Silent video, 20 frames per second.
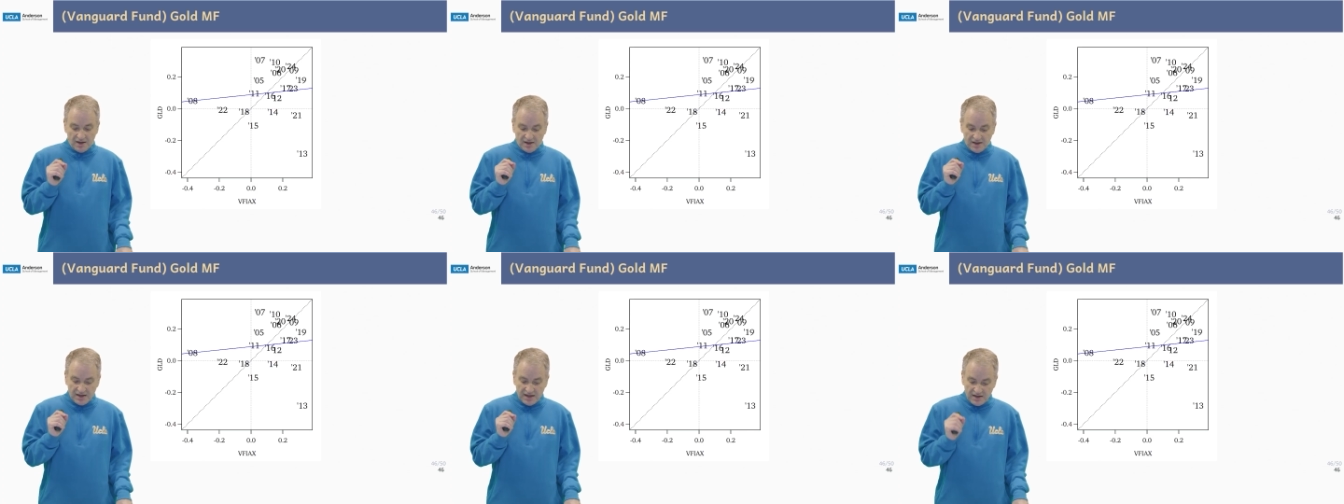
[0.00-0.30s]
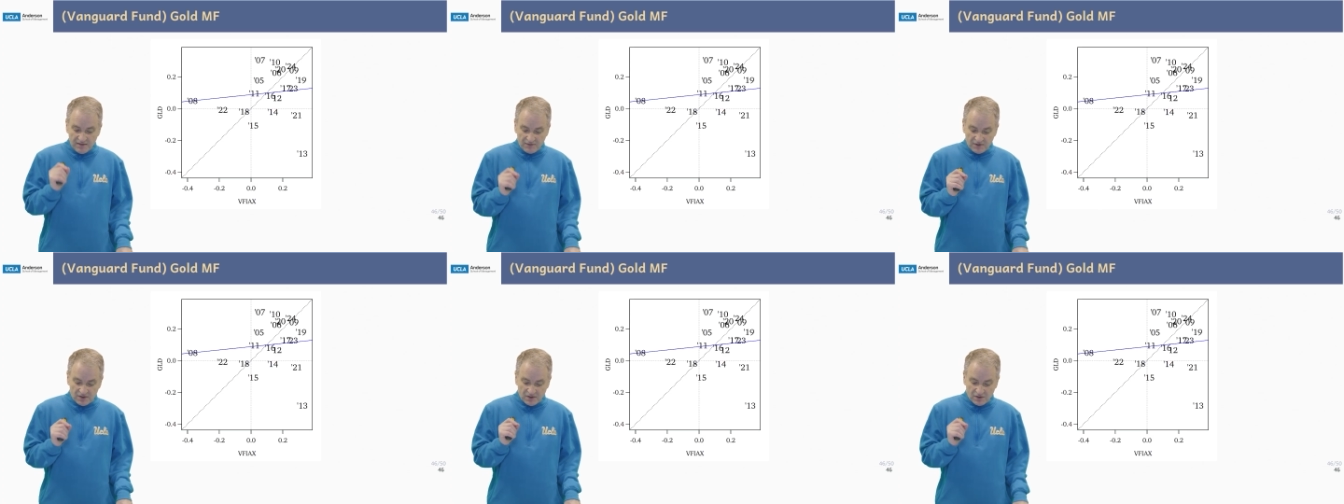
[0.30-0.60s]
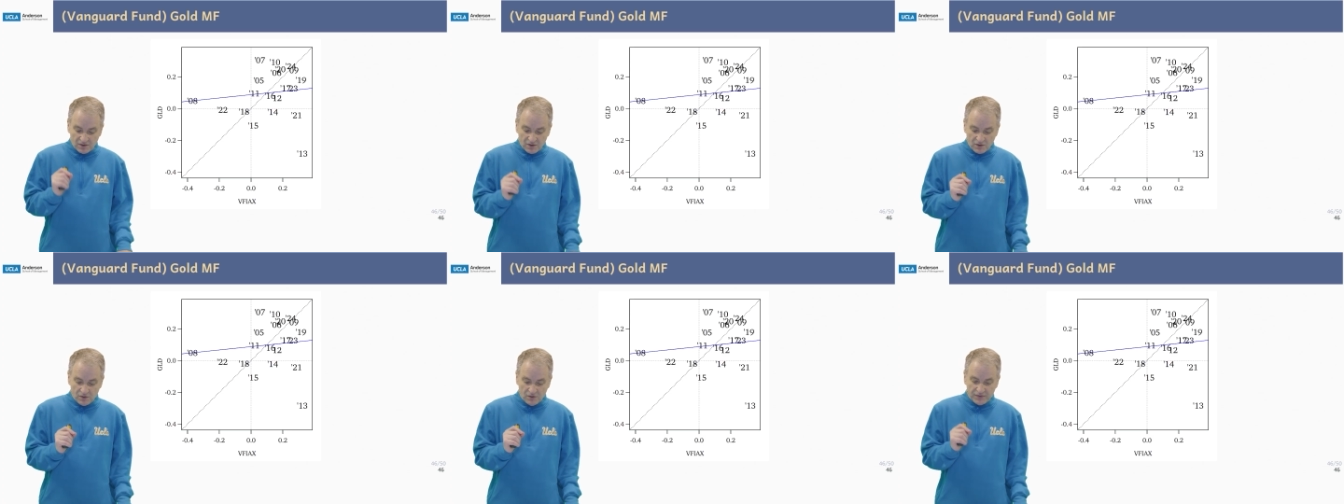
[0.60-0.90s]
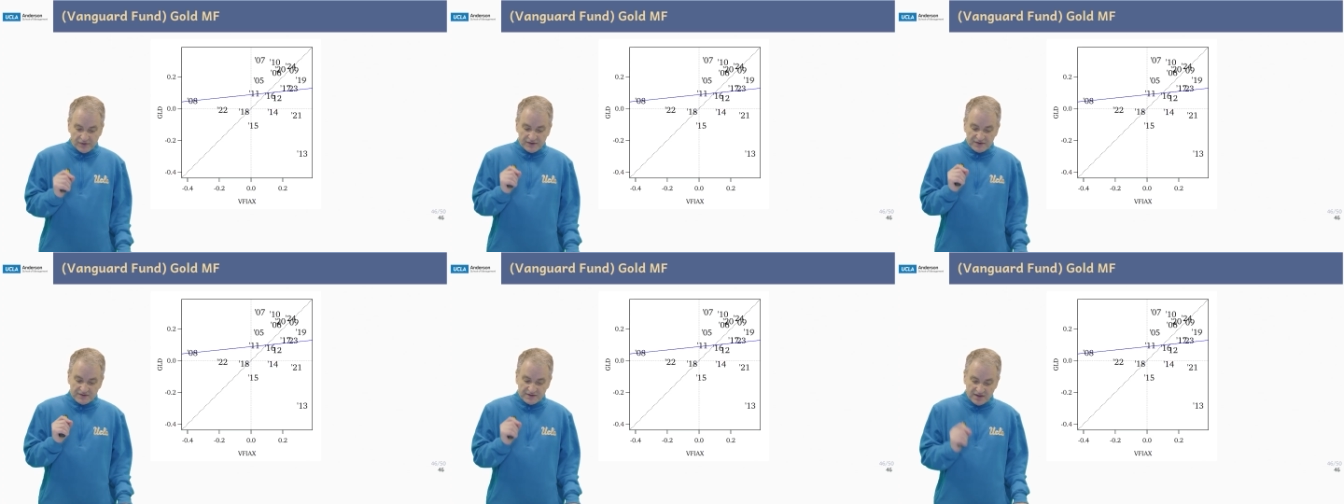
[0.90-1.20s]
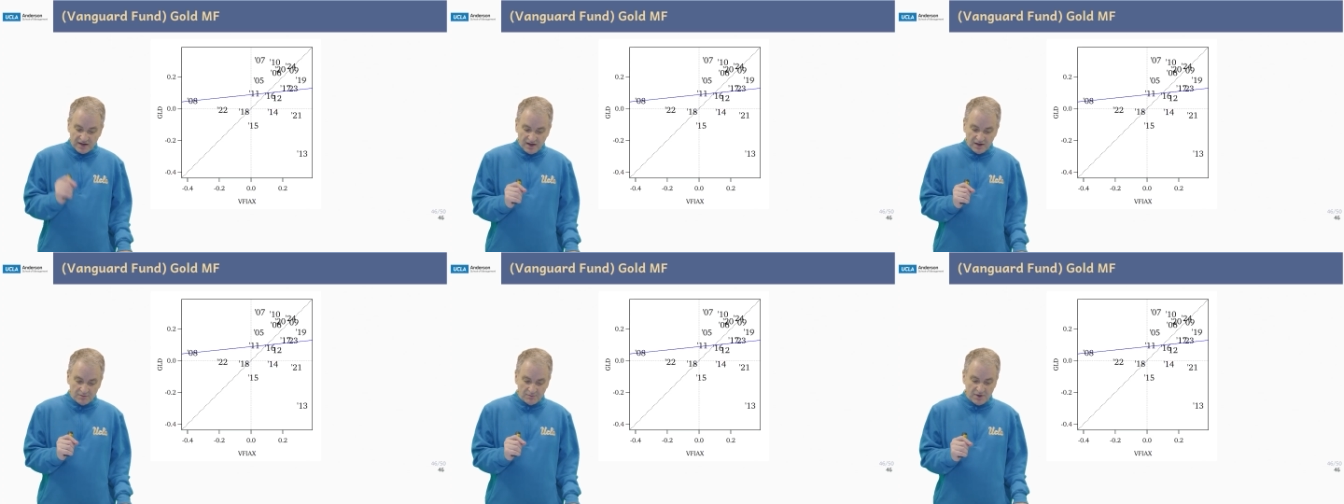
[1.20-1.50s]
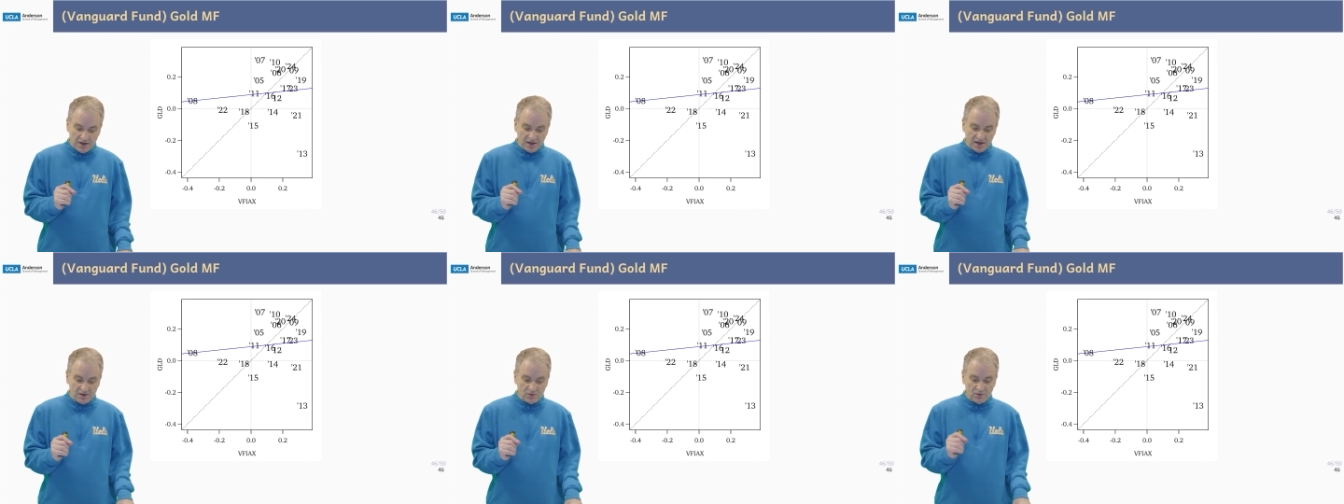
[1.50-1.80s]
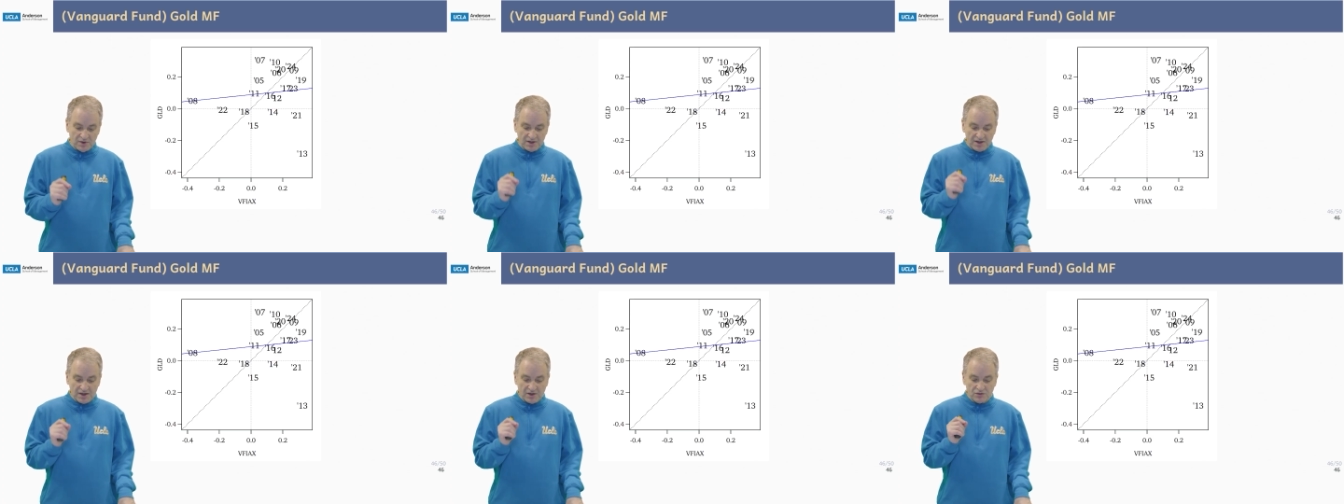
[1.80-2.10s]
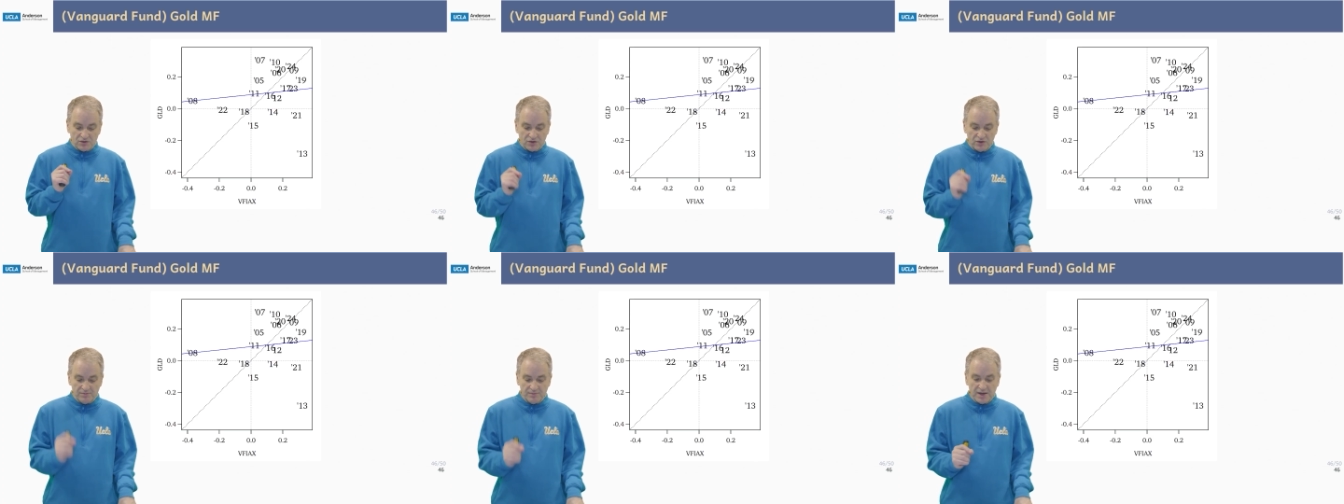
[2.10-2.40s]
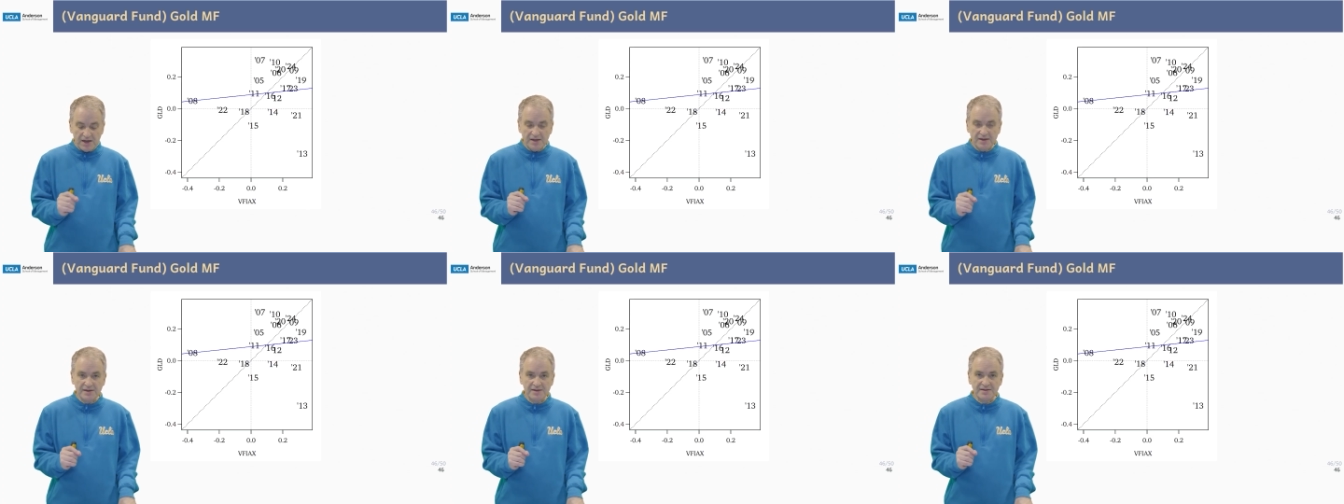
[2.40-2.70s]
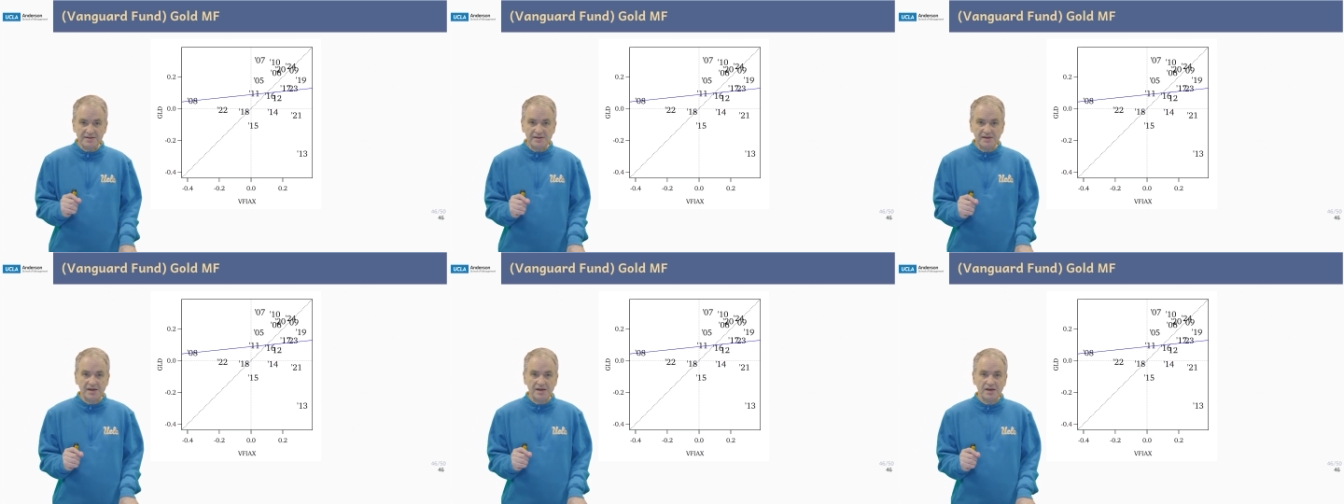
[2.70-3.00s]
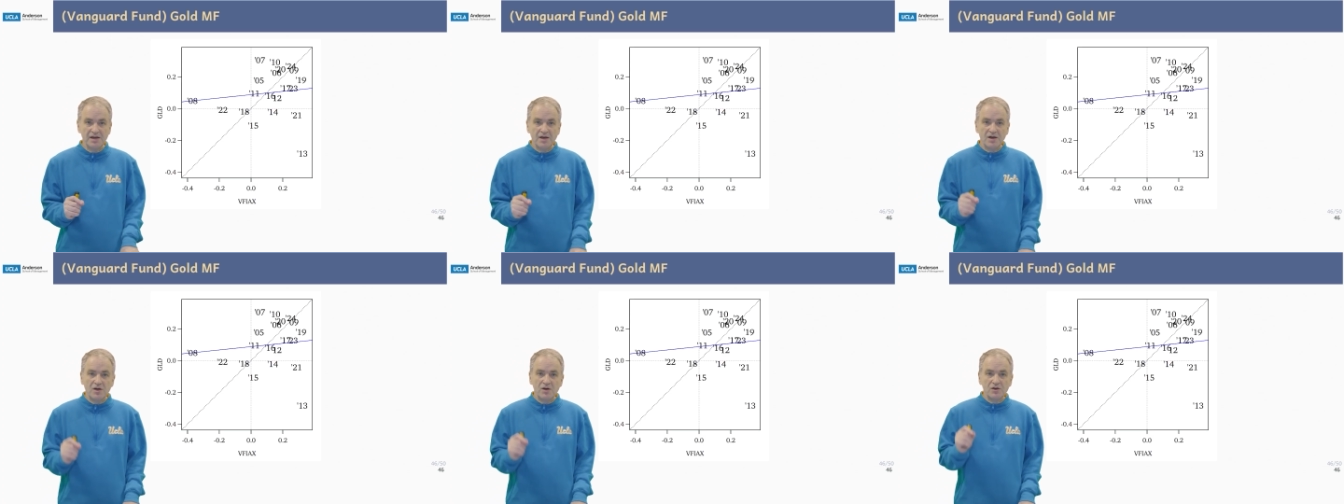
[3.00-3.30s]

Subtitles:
even though the stock market went down tremendously,